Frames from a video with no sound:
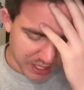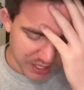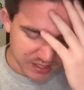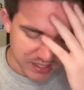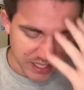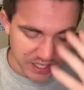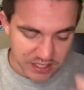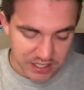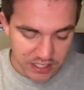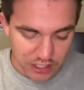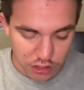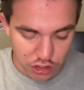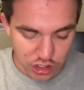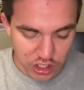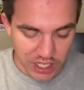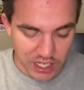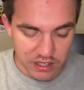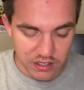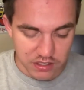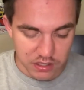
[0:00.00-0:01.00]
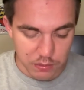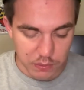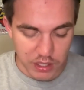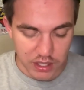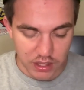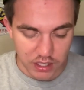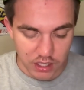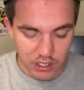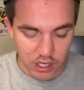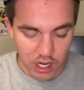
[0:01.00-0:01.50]
it says here, Chandler
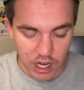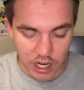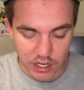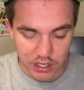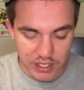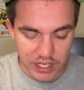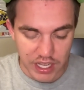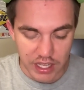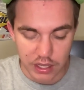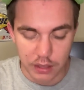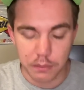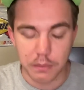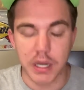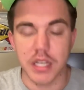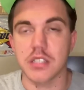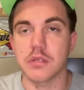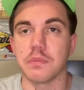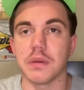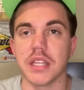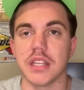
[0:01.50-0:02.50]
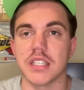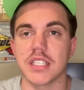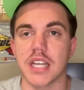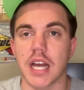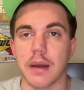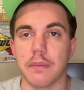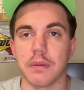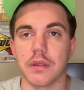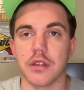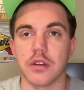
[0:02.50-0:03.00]
Smith and Connor Daly must be the
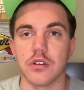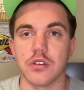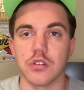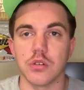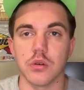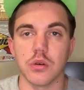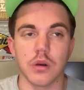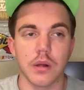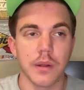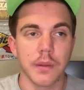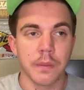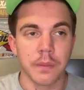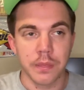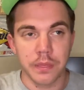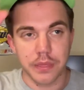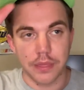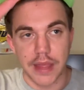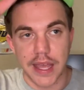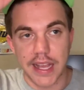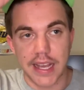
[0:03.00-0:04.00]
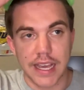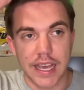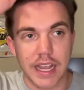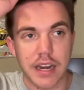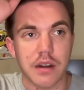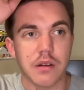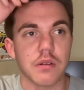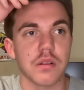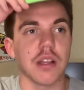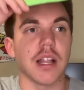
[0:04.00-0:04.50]
top in their duel. They
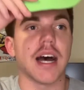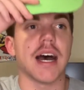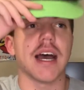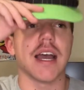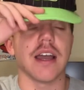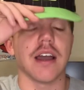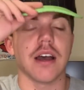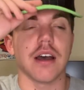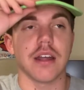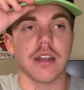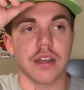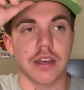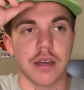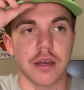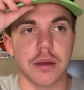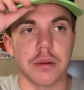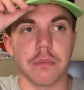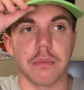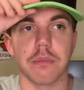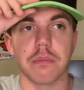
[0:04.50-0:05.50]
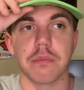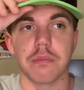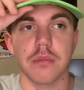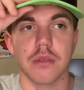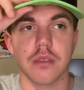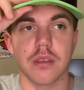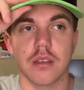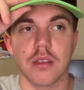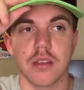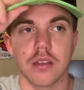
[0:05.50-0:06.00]
can't rely on
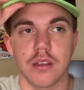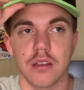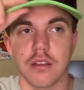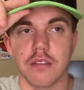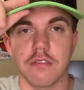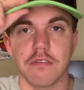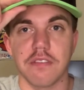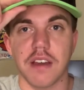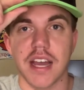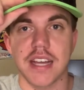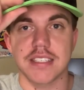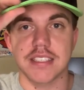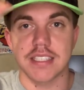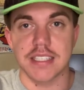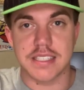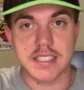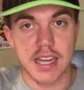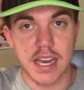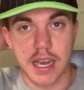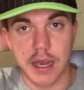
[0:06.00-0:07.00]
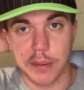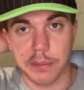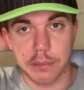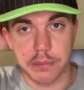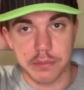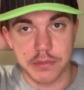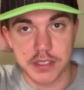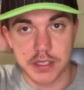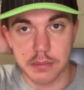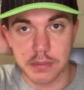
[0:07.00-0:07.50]
fastest time
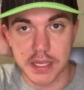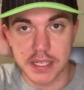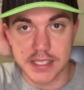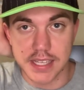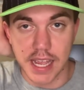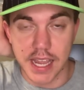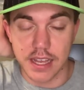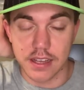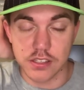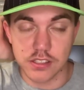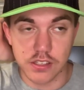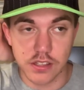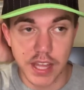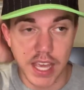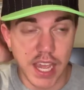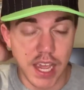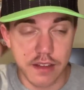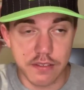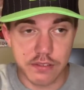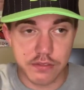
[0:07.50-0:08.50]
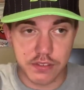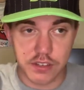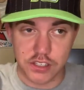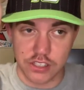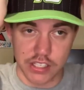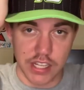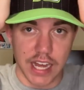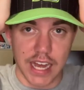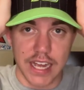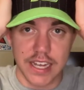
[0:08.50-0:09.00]
to be taken. So they have to finish
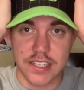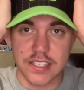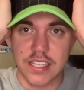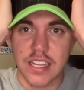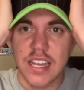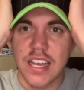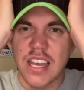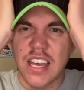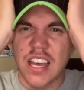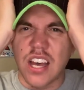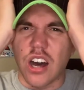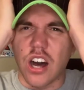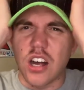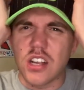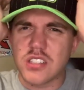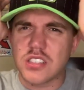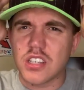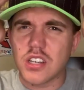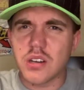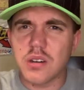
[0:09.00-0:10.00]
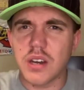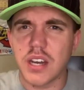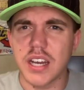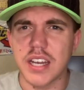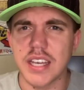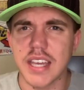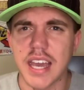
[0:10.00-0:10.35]
the highest. Also,